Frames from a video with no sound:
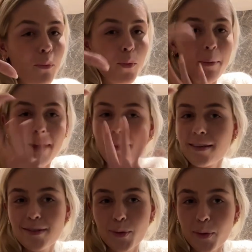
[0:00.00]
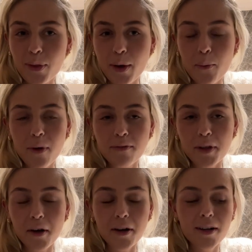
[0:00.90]
we'll make this whole thing one
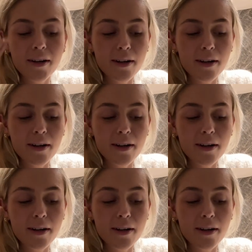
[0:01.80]
vlog,